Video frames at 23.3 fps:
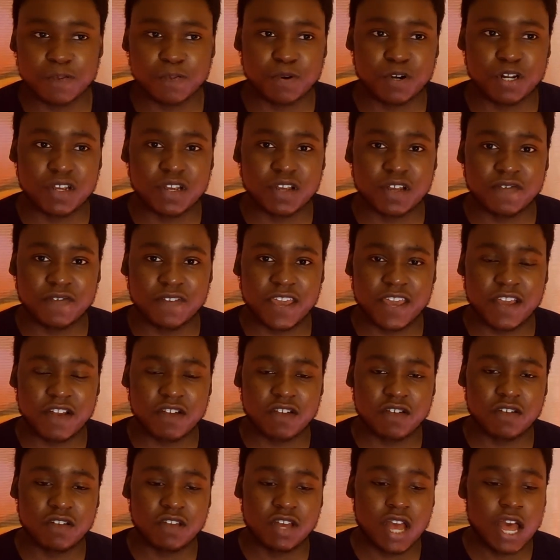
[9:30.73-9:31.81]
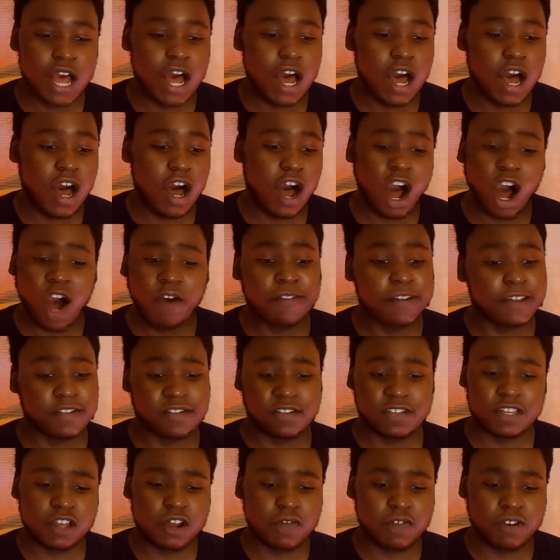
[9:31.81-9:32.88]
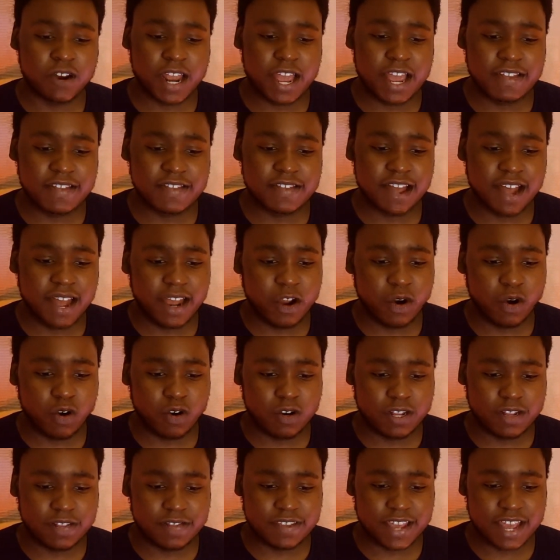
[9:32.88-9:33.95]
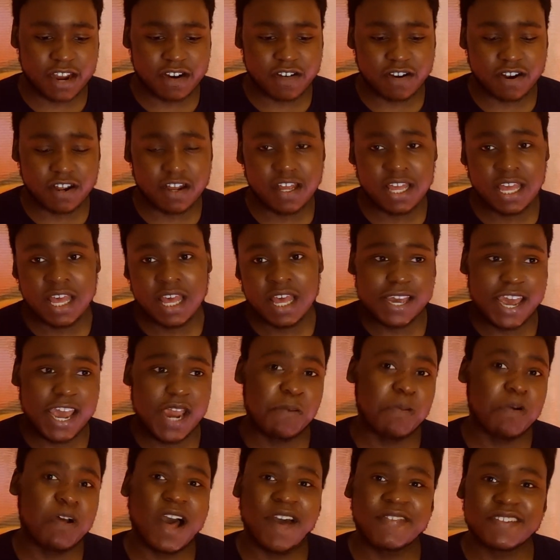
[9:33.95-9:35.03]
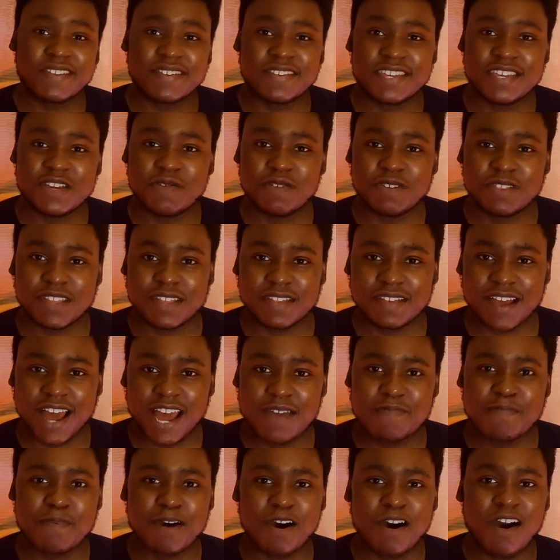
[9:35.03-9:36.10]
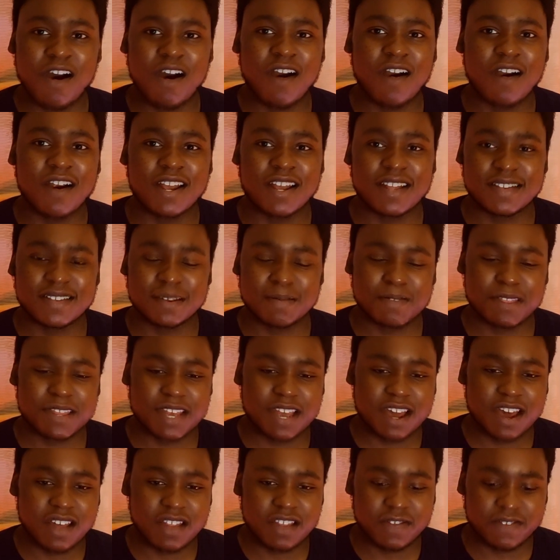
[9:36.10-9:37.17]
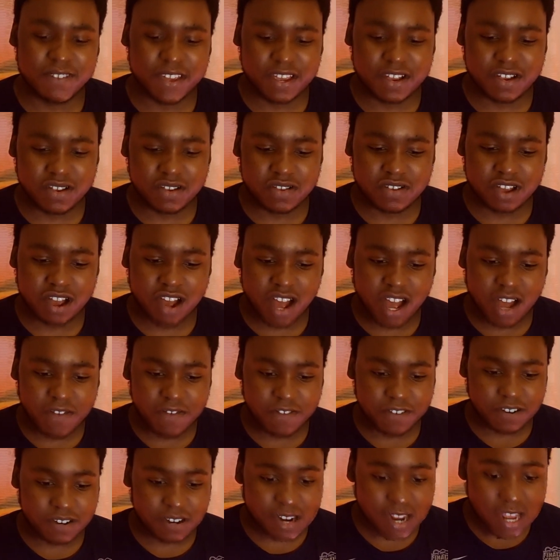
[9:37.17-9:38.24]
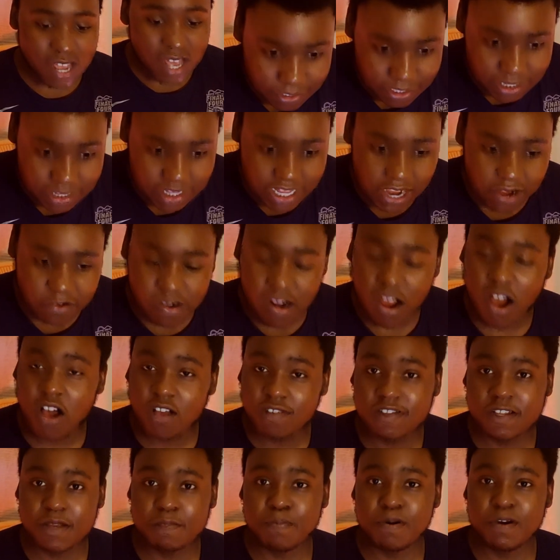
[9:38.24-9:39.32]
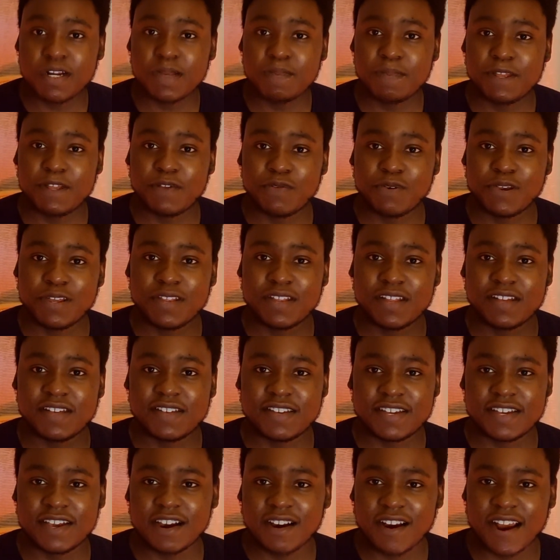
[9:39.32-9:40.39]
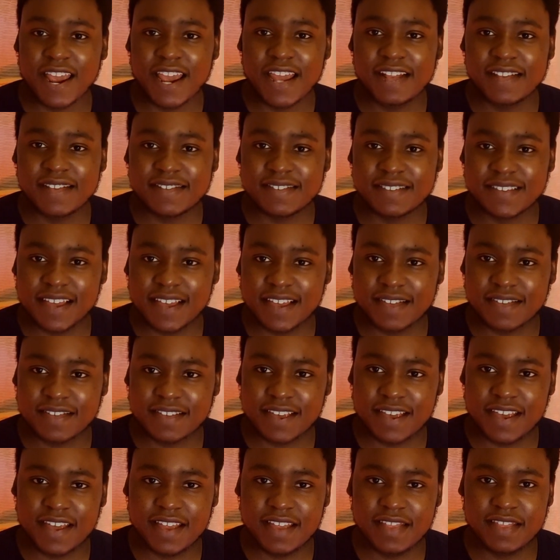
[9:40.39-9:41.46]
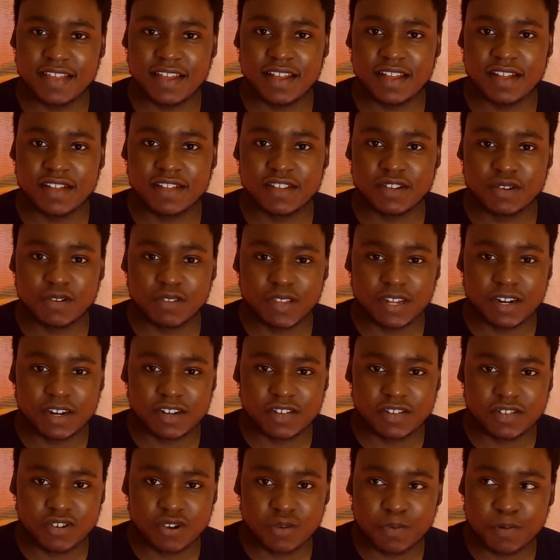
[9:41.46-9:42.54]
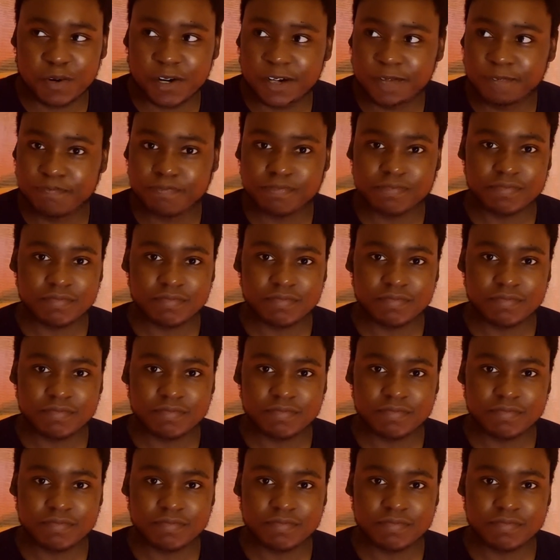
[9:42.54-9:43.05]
a pretty good vehicle. Obviously over SI or an Integra. And we'll have to see what the Type R and some of the other vehicles offer. That would also put it between the GR86 and the 2-liter Supra.